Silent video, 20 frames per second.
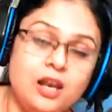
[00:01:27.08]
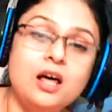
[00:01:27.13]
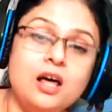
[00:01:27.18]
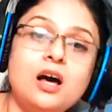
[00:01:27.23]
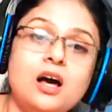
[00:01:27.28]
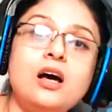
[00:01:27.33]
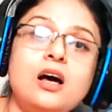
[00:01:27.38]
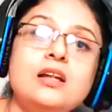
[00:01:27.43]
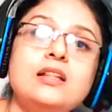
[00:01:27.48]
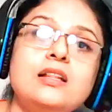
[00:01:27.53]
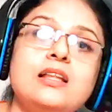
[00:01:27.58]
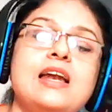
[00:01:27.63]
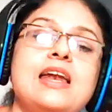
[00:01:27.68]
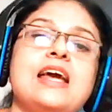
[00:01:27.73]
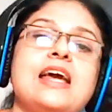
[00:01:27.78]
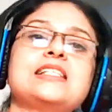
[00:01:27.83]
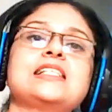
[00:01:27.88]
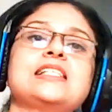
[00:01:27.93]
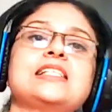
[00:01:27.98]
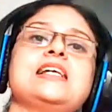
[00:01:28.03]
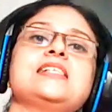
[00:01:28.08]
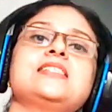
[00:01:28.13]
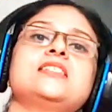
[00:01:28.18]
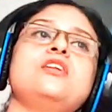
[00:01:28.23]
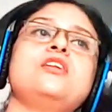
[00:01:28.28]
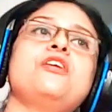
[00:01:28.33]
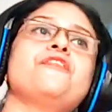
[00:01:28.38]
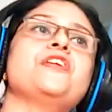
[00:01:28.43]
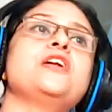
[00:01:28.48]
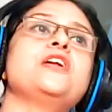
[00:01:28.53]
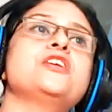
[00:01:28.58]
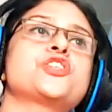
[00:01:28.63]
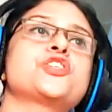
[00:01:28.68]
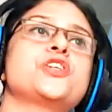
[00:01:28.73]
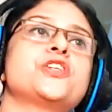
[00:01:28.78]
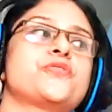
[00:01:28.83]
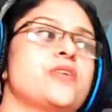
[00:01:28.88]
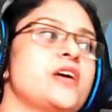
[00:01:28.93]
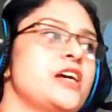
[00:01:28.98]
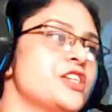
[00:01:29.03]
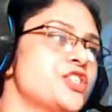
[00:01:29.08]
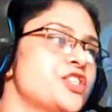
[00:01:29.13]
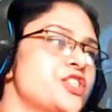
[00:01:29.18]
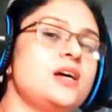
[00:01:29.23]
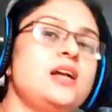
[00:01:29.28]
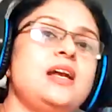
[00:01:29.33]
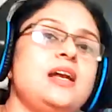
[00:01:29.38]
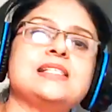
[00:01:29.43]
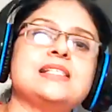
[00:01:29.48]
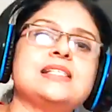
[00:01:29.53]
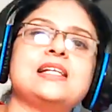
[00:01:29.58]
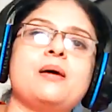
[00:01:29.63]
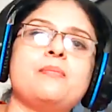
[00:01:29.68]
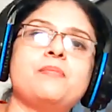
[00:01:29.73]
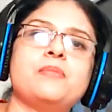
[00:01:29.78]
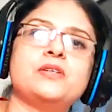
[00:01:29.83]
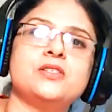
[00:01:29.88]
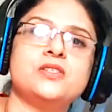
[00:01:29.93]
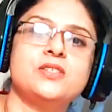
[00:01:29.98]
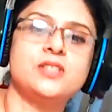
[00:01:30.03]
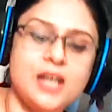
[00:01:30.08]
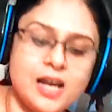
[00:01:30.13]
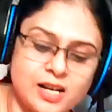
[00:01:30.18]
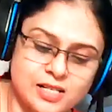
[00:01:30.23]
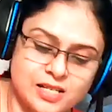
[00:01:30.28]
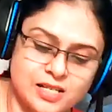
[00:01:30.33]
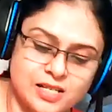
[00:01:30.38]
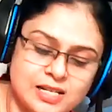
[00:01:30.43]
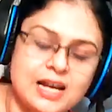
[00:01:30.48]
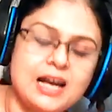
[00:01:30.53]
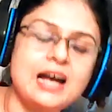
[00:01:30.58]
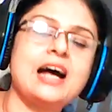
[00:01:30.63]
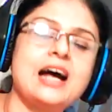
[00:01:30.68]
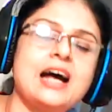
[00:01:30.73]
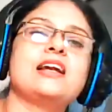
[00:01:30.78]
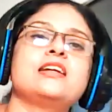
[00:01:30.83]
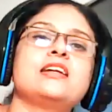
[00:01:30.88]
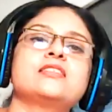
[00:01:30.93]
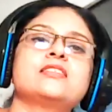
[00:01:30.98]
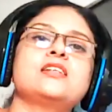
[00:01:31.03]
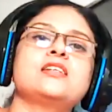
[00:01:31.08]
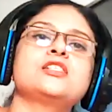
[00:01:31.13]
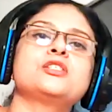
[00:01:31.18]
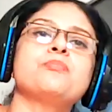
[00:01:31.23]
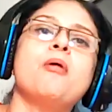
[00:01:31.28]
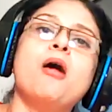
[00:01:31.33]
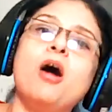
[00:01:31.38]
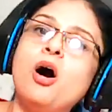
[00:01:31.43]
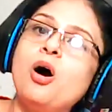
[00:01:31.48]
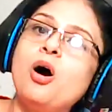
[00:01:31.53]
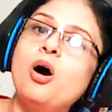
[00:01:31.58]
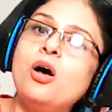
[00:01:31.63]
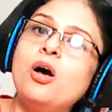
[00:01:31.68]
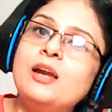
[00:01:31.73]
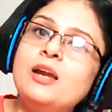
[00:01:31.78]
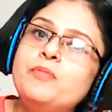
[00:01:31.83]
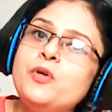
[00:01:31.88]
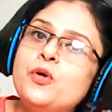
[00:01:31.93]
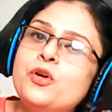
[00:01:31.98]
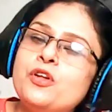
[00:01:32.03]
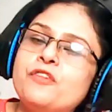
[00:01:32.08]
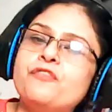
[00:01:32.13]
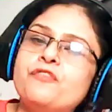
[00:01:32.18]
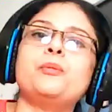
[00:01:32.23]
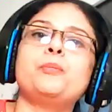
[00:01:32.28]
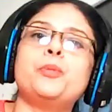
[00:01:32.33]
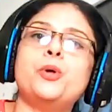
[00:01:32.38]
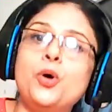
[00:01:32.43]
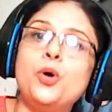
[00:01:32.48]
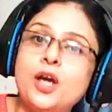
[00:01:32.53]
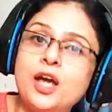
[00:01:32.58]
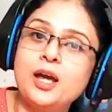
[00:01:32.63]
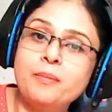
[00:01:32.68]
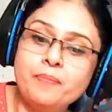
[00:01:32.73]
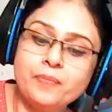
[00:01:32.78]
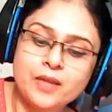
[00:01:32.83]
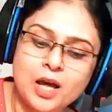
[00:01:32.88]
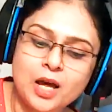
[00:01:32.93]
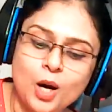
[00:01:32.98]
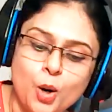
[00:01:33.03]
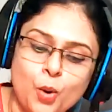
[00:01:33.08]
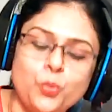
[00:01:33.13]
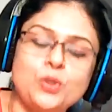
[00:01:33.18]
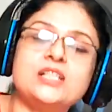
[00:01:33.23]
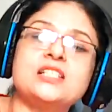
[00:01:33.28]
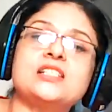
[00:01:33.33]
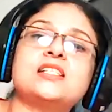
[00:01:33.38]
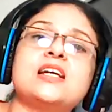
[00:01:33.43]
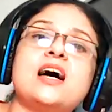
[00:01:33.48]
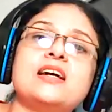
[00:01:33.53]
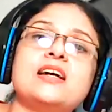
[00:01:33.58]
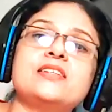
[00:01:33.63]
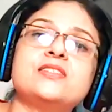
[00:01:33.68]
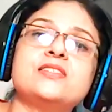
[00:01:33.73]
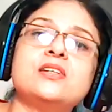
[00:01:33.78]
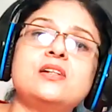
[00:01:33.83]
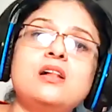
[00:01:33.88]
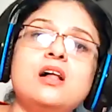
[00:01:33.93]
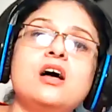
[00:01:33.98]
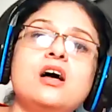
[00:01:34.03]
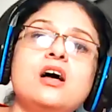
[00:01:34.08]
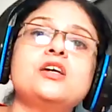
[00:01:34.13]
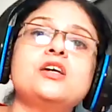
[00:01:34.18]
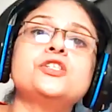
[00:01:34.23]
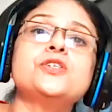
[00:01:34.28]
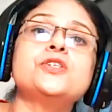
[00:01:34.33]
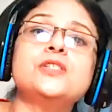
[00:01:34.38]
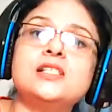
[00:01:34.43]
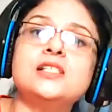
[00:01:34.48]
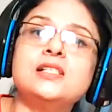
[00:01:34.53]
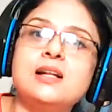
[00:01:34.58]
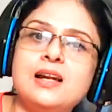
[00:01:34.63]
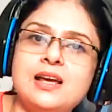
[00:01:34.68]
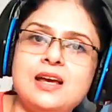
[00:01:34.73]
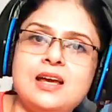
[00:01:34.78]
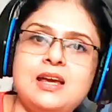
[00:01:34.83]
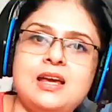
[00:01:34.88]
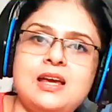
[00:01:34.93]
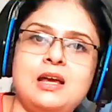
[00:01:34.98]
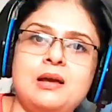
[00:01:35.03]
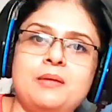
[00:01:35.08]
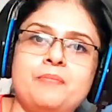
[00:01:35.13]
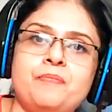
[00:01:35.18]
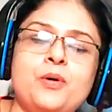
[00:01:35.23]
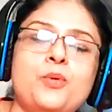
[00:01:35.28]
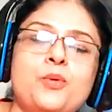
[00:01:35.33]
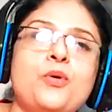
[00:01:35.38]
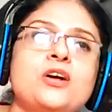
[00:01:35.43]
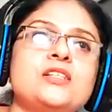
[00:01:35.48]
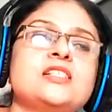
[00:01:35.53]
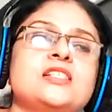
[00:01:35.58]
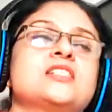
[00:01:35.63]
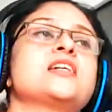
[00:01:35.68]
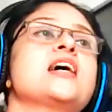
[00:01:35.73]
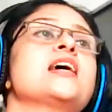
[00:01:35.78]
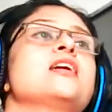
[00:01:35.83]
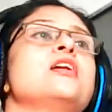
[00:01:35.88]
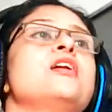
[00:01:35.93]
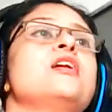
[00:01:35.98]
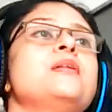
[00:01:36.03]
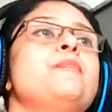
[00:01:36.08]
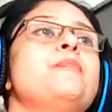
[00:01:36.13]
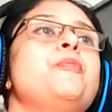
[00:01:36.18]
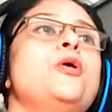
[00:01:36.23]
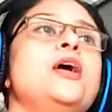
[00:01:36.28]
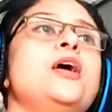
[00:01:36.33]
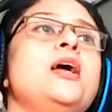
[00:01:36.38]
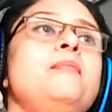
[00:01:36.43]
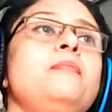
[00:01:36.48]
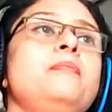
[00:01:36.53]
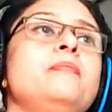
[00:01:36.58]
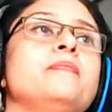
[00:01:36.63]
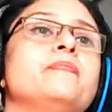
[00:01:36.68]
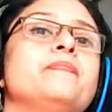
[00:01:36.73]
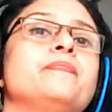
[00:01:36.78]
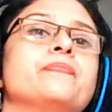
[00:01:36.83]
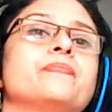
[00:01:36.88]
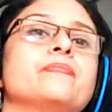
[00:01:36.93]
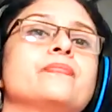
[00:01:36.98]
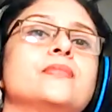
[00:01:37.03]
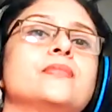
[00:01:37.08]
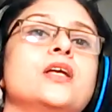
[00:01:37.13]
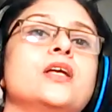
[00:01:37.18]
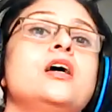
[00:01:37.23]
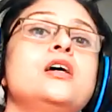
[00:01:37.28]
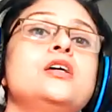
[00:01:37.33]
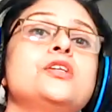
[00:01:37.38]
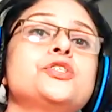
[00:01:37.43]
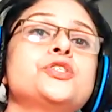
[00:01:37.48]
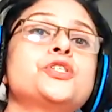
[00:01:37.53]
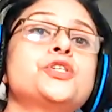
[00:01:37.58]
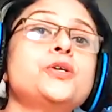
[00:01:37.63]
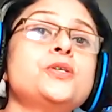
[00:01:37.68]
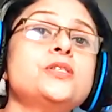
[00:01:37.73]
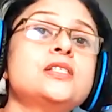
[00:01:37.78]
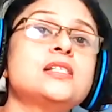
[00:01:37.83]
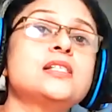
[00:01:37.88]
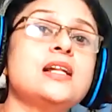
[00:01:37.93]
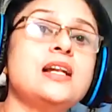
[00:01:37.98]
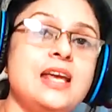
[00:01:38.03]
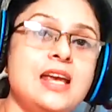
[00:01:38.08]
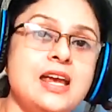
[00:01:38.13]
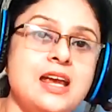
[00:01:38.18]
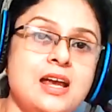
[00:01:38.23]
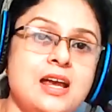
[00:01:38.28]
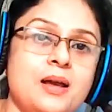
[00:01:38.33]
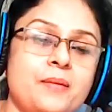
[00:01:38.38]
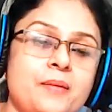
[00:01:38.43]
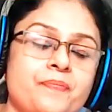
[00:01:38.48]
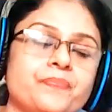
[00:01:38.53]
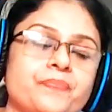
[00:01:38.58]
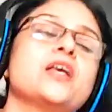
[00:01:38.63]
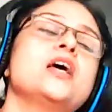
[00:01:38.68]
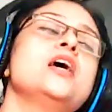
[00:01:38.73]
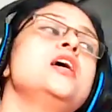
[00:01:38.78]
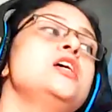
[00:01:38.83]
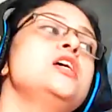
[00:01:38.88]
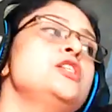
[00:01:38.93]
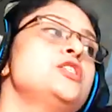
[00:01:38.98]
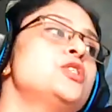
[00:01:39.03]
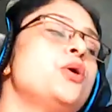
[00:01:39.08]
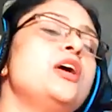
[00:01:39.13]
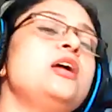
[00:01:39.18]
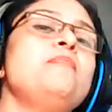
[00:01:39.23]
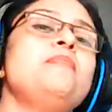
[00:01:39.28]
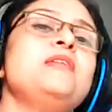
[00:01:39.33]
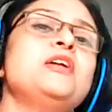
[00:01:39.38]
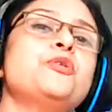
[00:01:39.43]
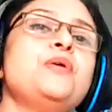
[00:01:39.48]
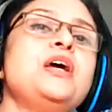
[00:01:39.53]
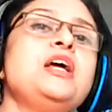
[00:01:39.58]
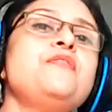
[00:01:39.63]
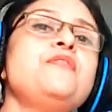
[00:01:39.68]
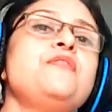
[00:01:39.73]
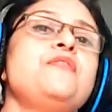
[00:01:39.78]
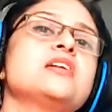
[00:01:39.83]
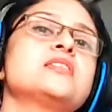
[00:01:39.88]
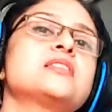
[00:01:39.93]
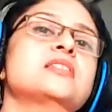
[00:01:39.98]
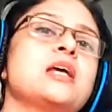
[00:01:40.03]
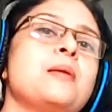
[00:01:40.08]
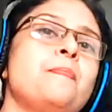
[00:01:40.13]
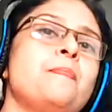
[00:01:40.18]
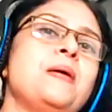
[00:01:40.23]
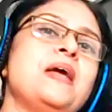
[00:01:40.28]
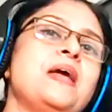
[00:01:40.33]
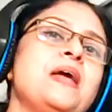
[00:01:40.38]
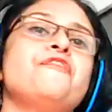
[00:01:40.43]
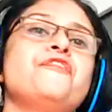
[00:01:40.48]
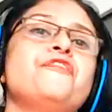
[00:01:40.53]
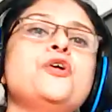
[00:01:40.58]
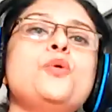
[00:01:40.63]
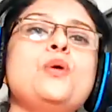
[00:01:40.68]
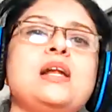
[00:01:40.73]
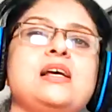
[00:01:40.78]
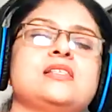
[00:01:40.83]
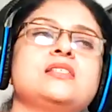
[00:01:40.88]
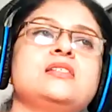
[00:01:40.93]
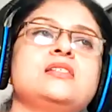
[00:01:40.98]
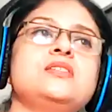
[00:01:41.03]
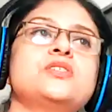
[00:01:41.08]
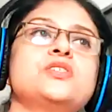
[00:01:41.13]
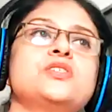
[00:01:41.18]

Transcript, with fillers: learn the next lesson of English literature, lesson number six, and it's a small and beautiful poem with the title To Sleep. What is the title of the poem? To Sleep. So in between we are skipping a few lessons